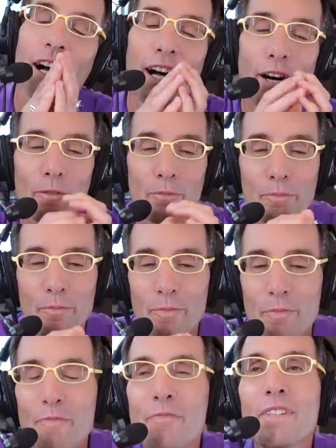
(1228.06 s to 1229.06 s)
wow
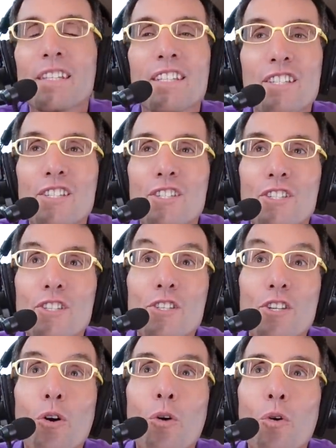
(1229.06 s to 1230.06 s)

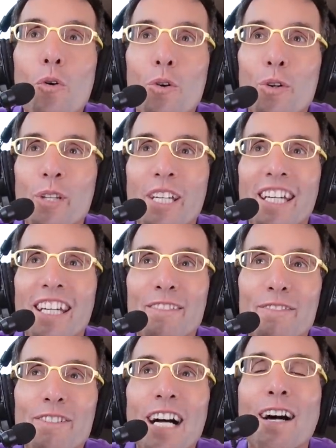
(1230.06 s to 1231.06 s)
totally
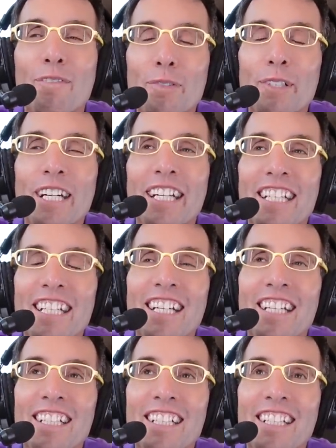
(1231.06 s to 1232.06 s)
evaporated.
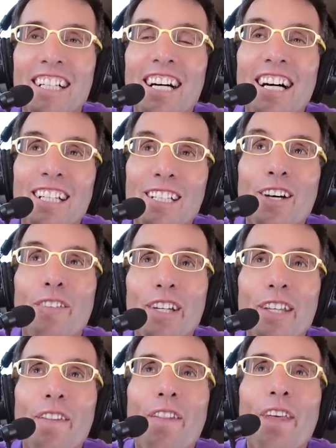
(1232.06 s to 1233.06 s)
I love
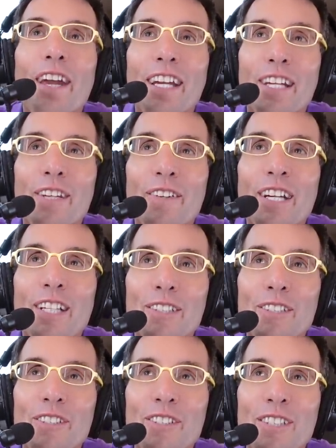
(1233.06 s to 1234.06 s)
it. Thank you,
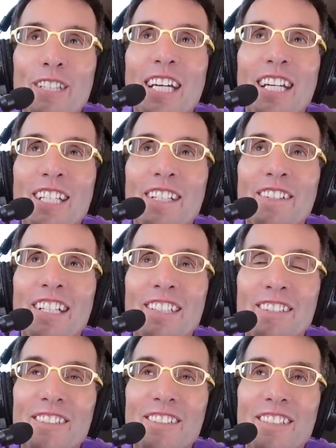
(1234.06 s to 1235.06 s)
angels. Thank you,
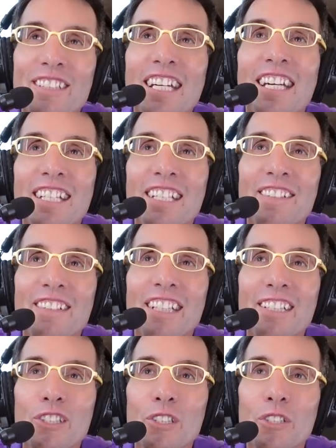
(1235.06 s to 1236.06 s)
angels. Thank you,
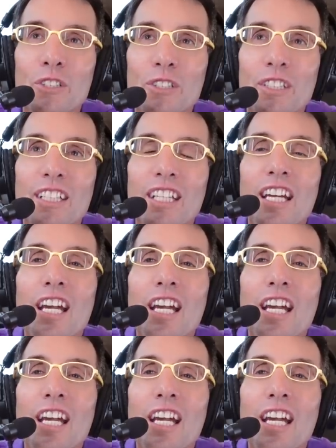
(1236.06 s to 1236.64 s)
angels.